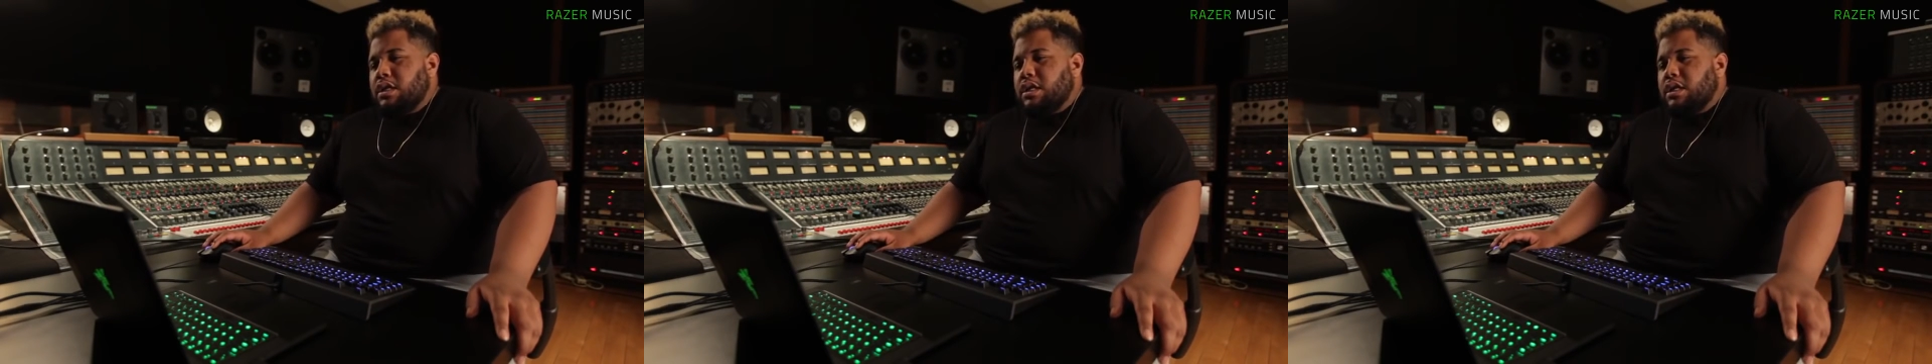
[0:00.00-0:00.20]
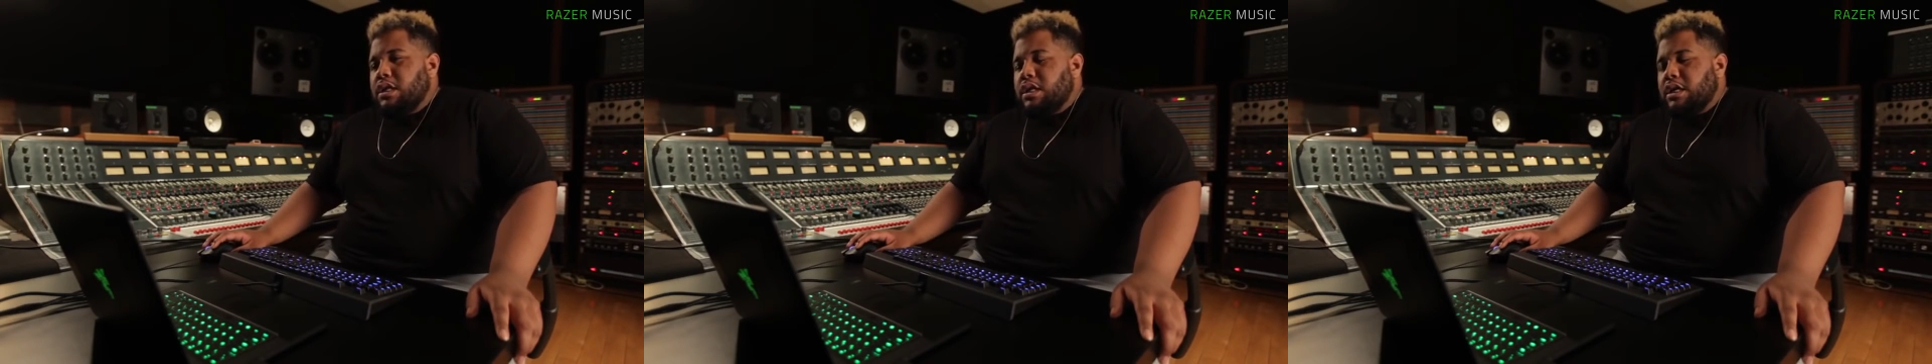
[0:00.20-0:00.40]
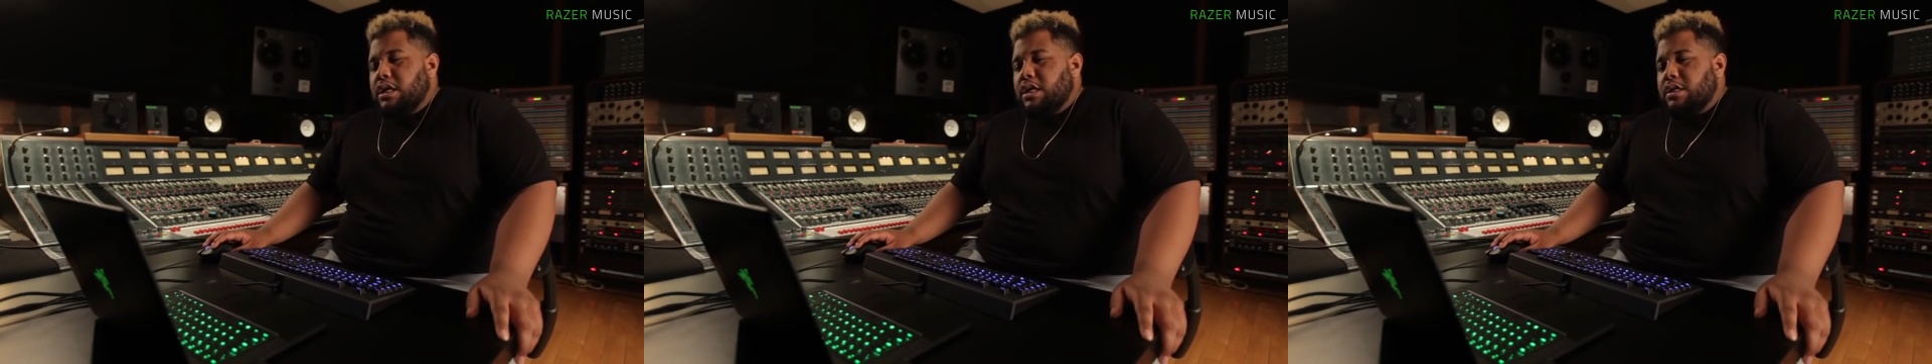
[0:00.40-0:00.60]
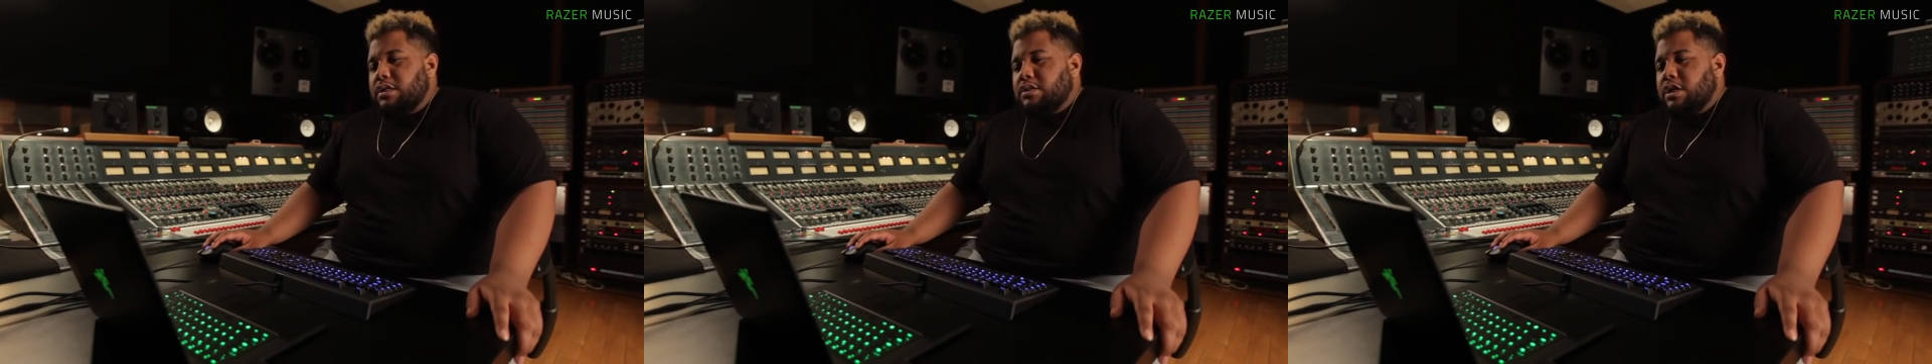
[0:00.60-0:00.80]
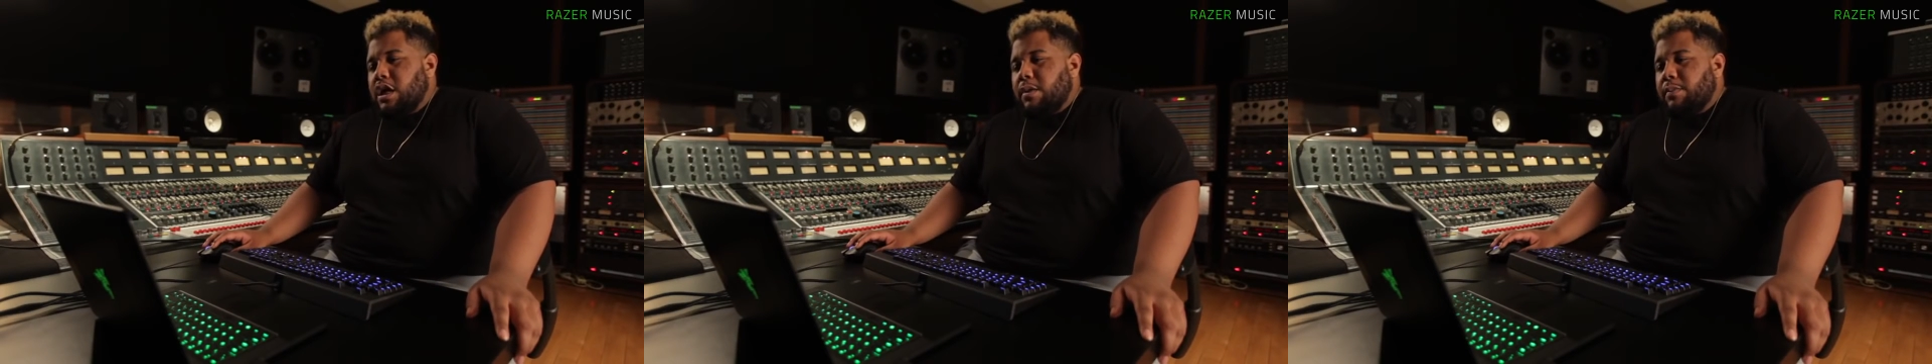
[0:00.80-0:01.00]
he
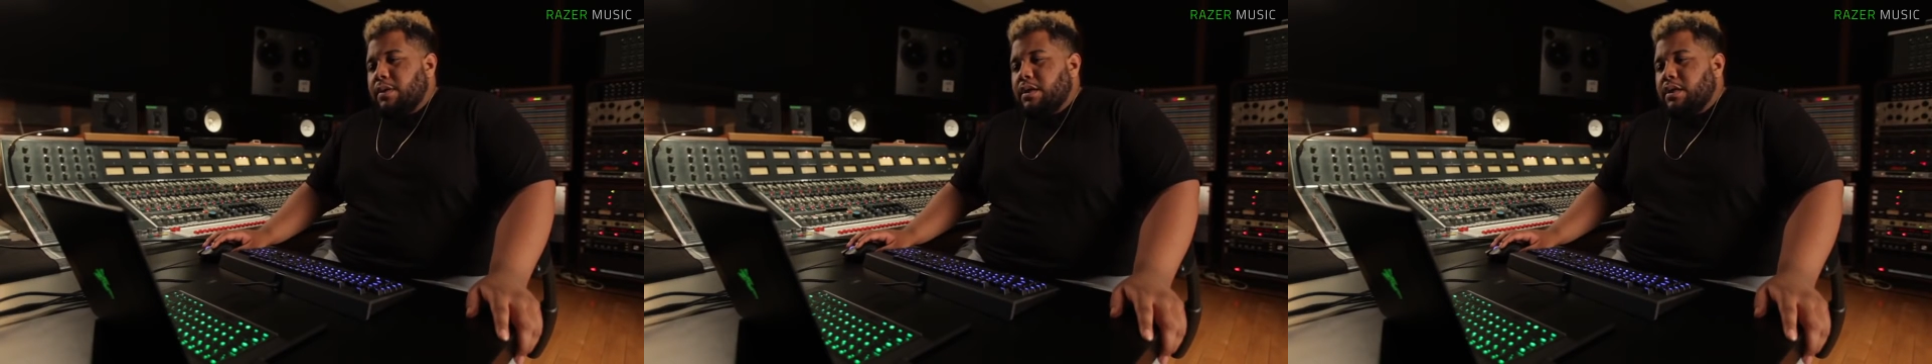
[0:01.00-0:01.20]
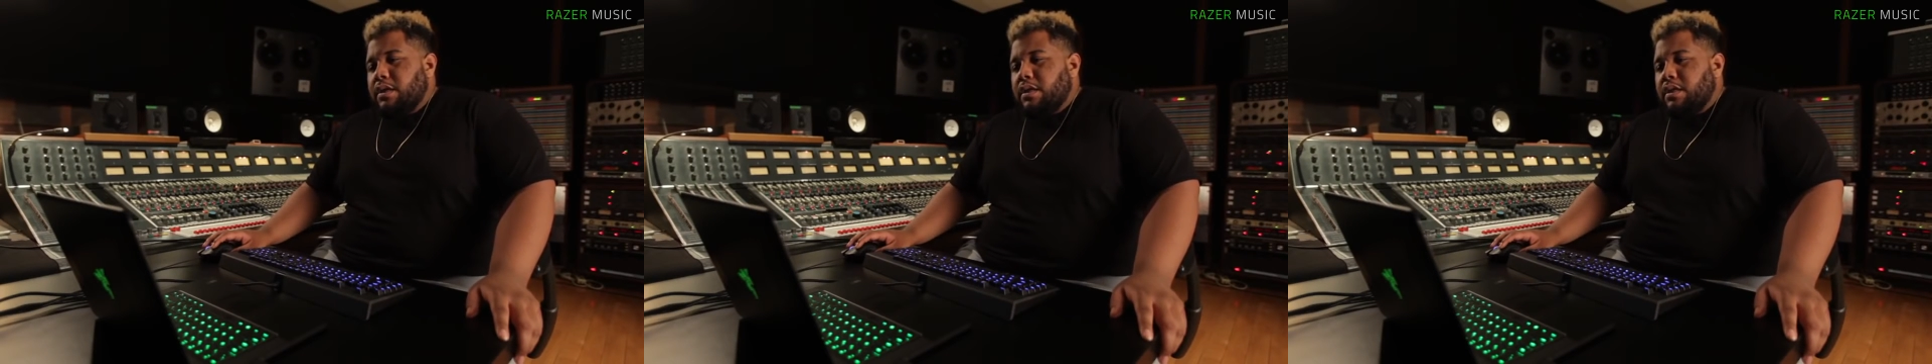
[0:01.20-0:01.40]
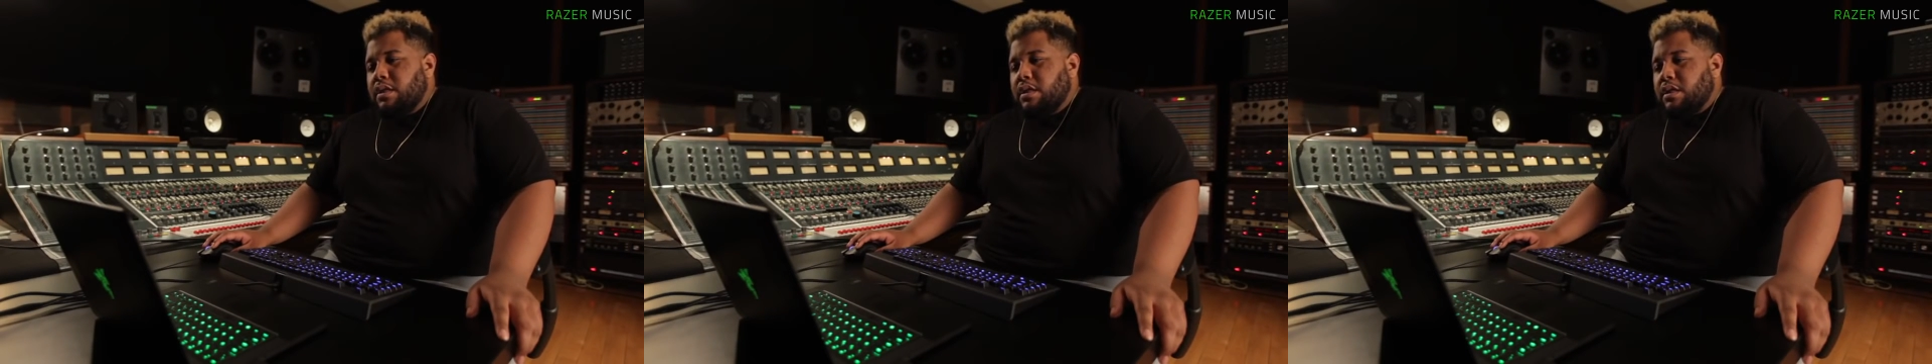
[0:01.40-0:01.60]
taught me